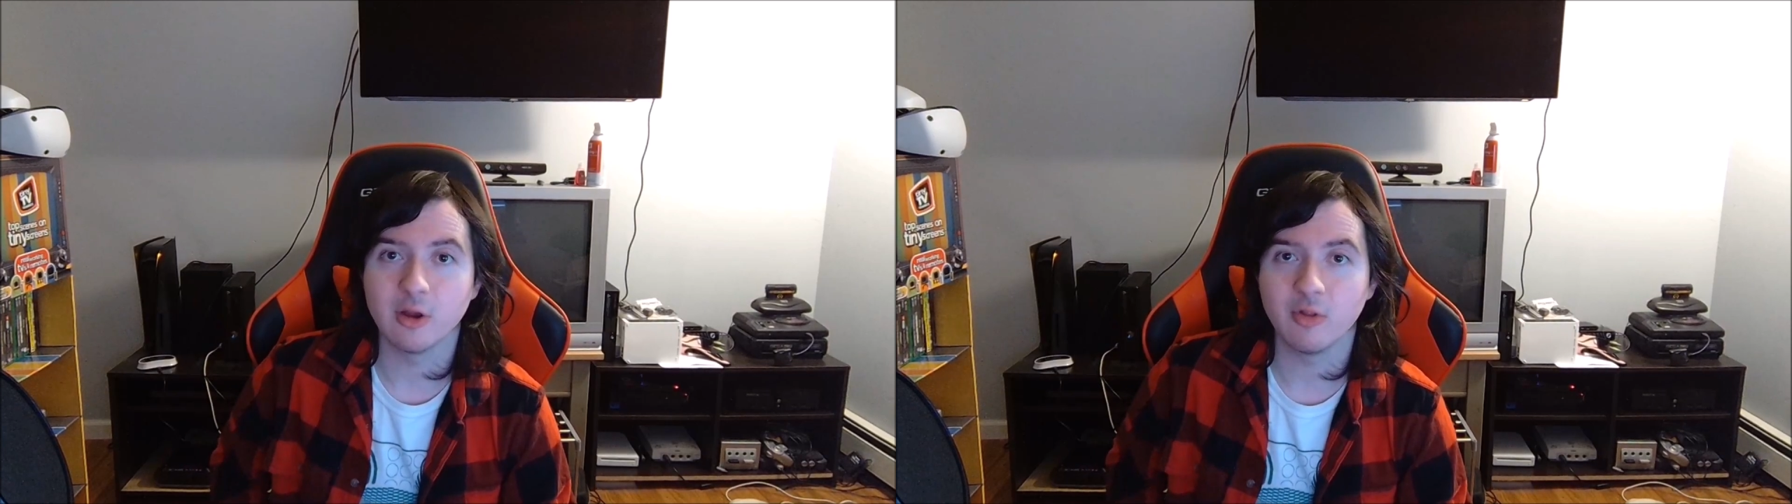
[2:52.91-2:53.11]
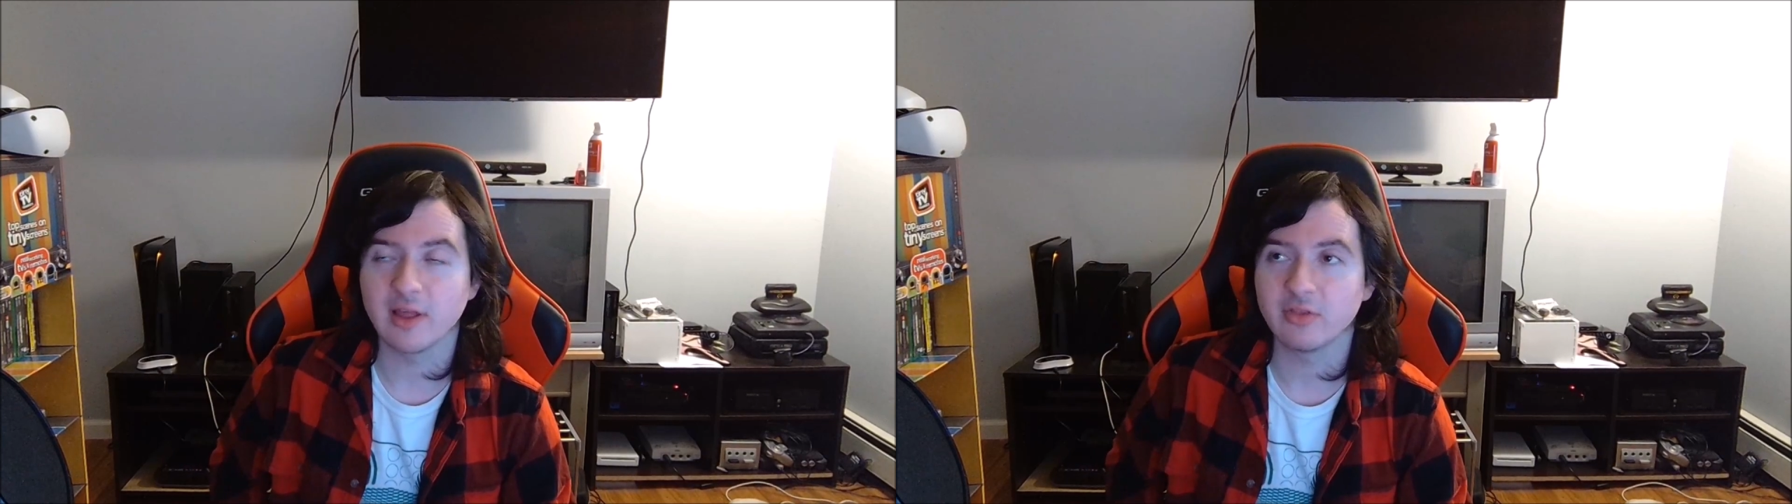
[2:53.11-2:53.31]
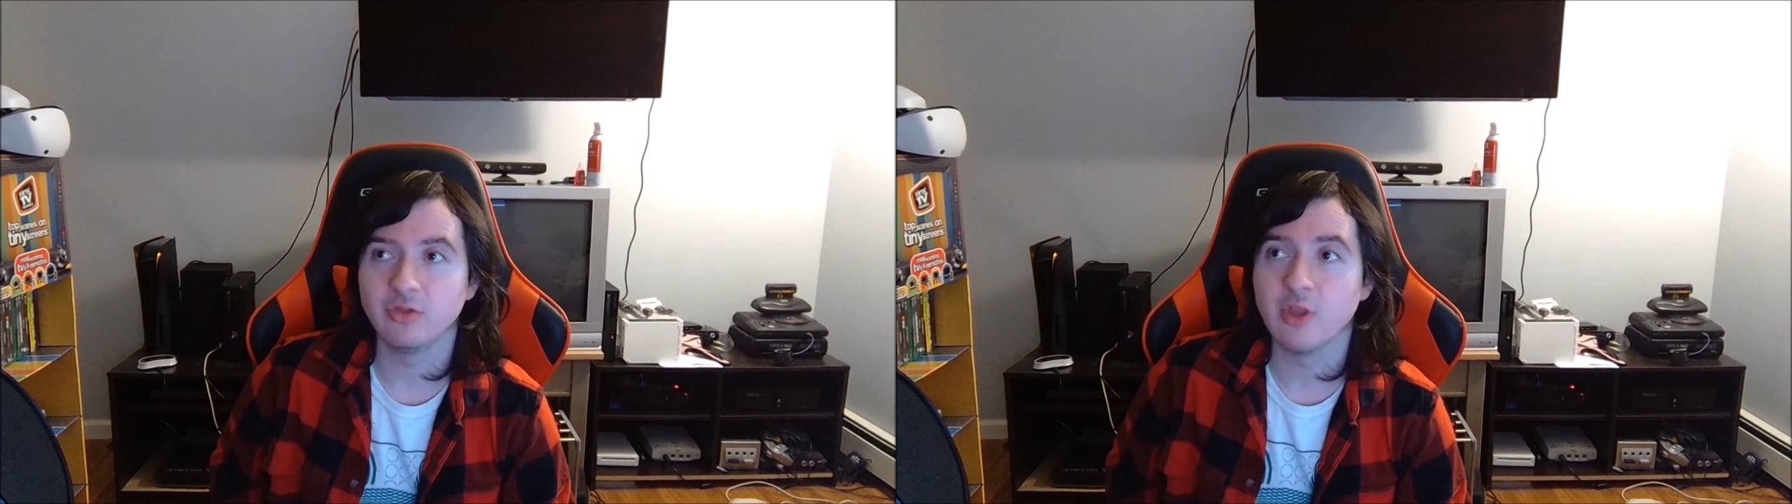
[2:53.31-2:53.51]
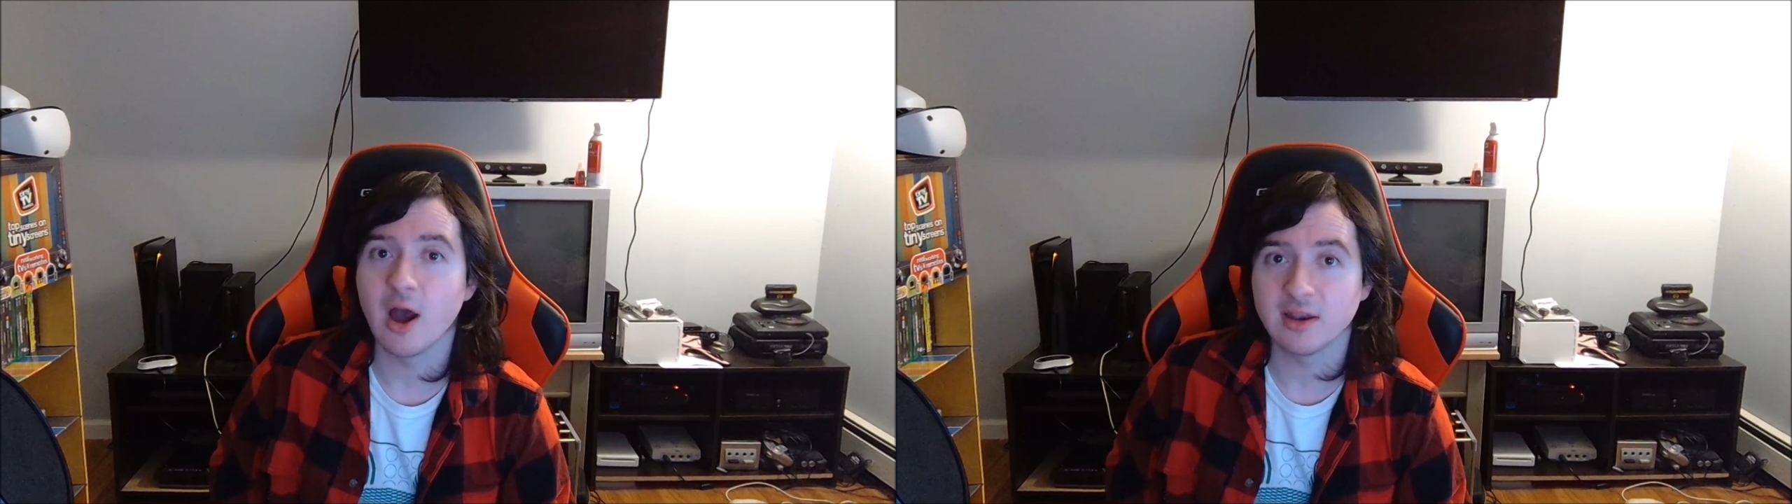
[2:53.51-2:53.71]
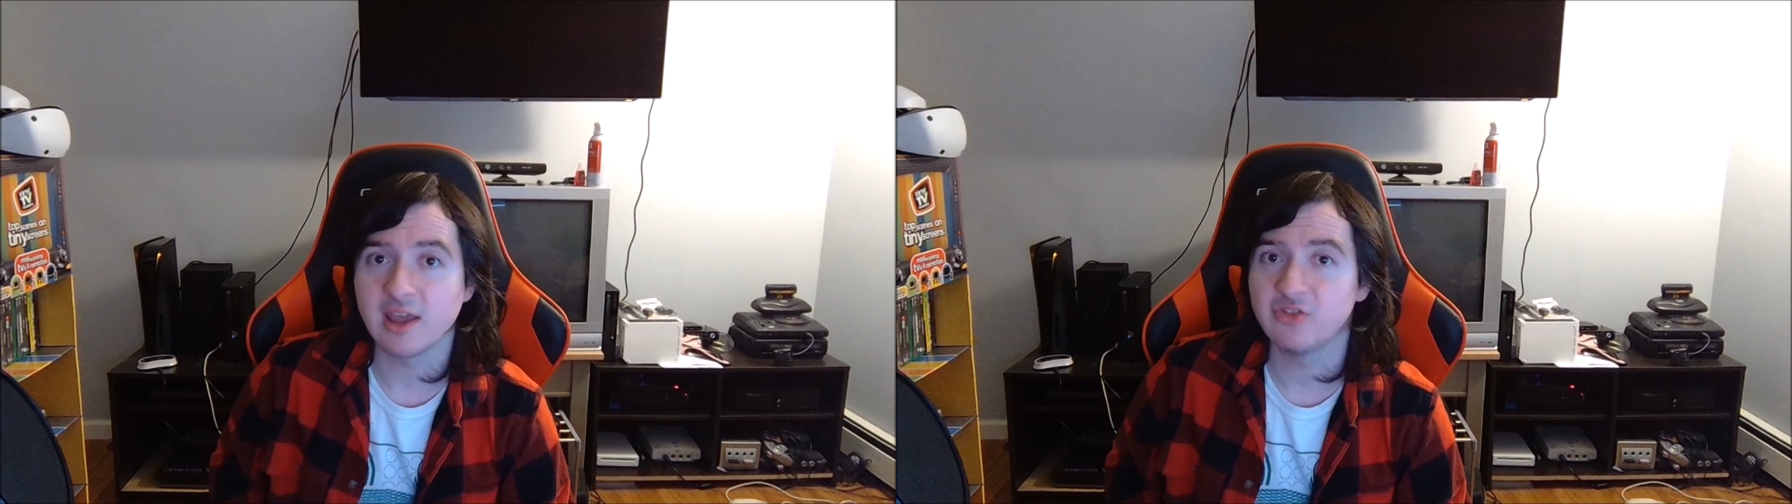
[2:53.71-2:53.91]
like
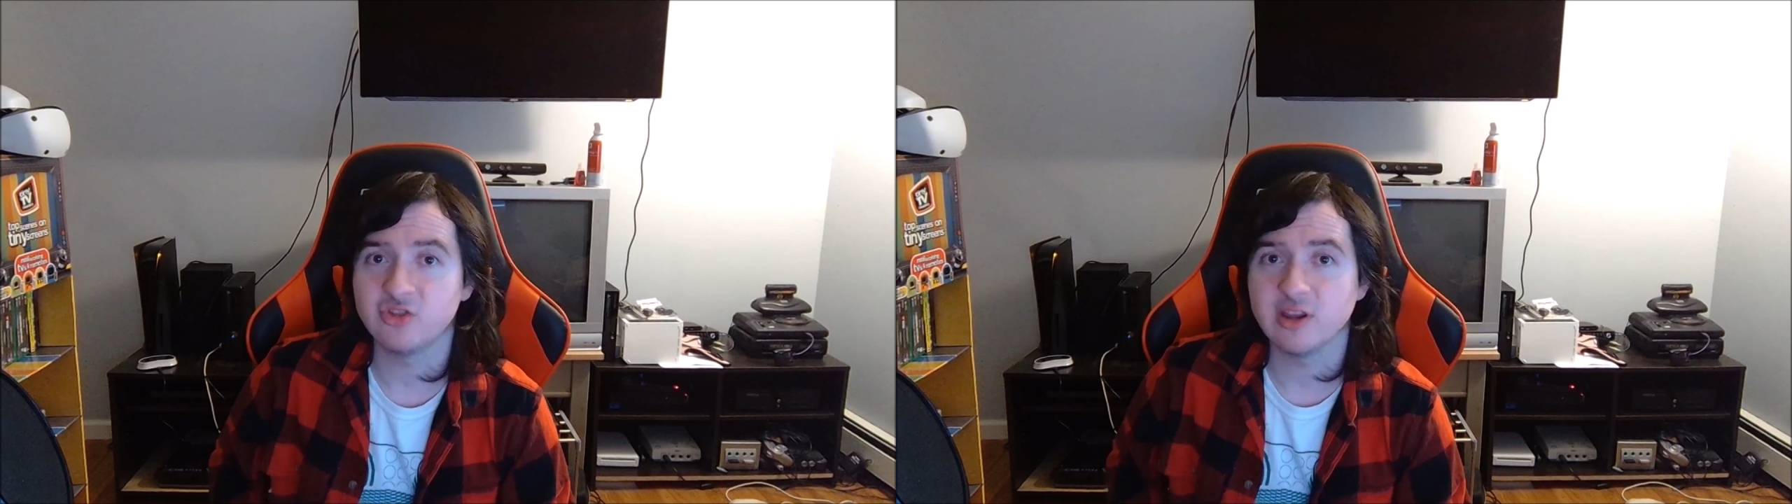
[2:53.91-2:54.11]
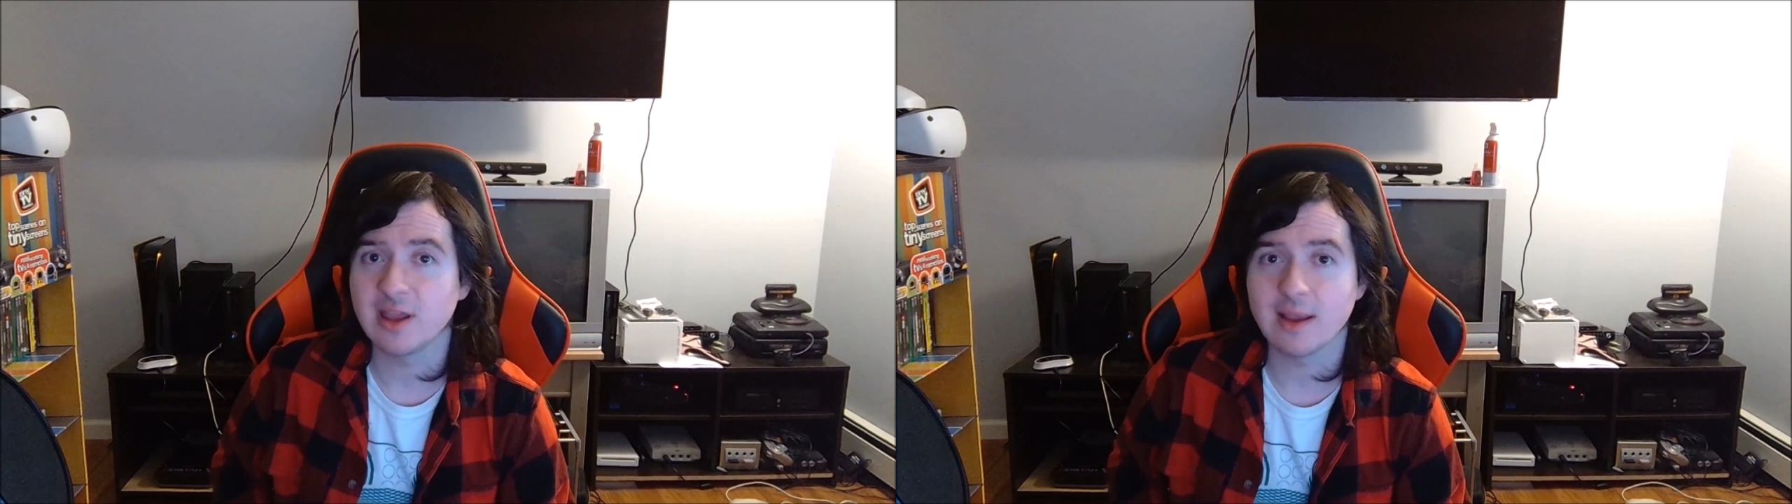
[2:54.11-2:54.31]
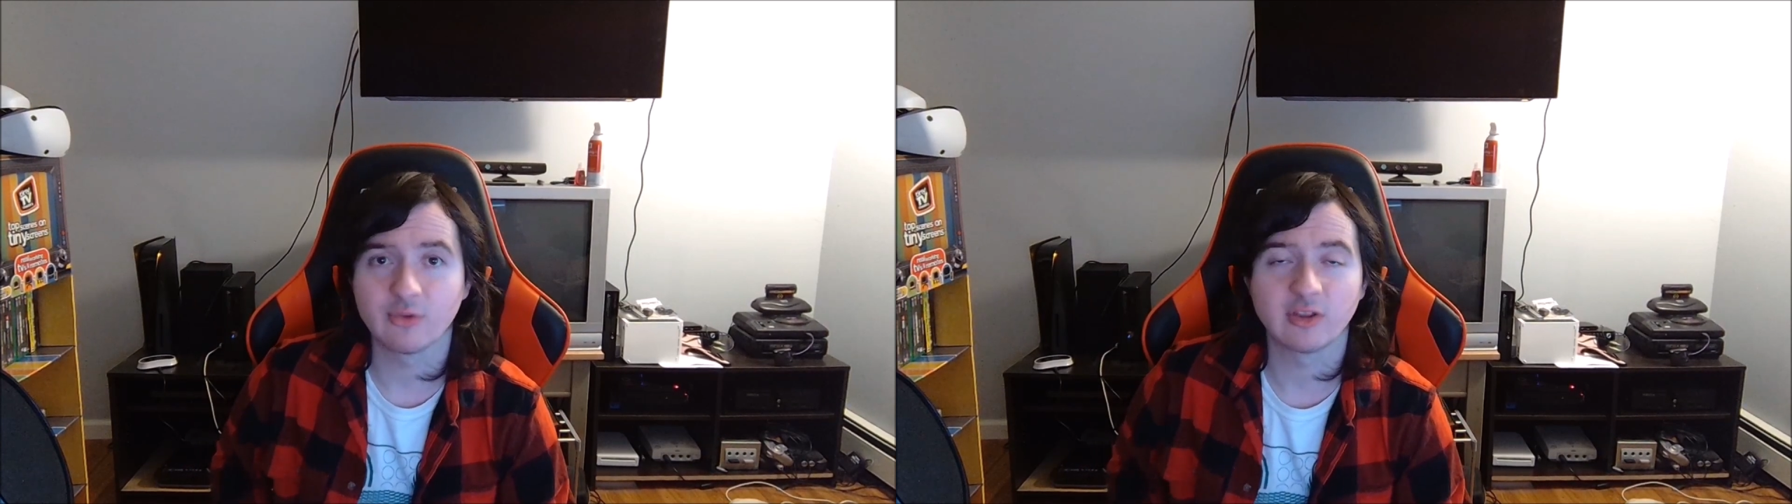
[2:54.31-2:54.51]
non-HD games